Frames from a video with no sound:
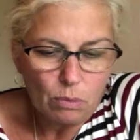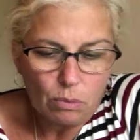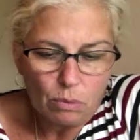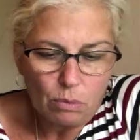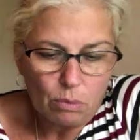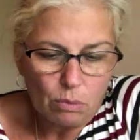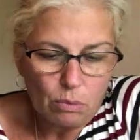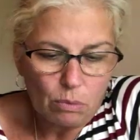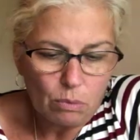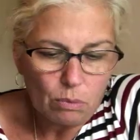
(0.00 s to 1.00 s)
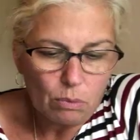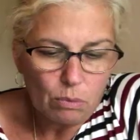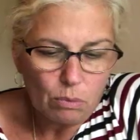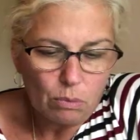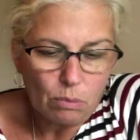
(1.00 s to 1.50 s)

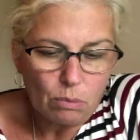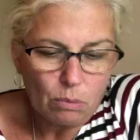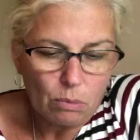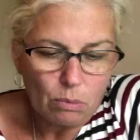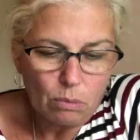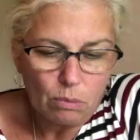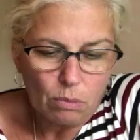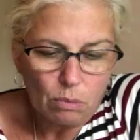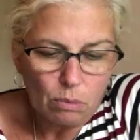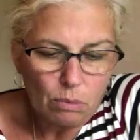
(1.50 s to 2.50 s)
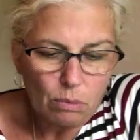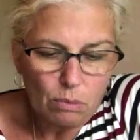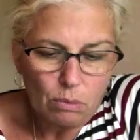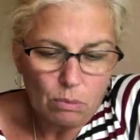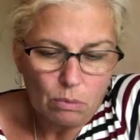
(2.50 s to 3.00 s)

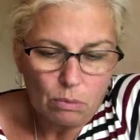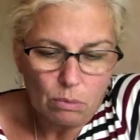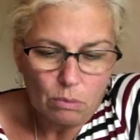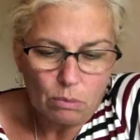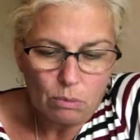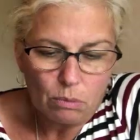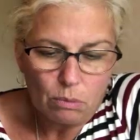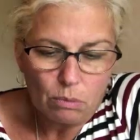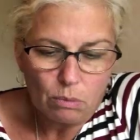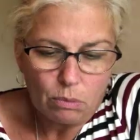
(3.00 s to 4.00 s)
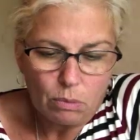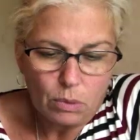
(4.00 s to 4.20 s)
(silent)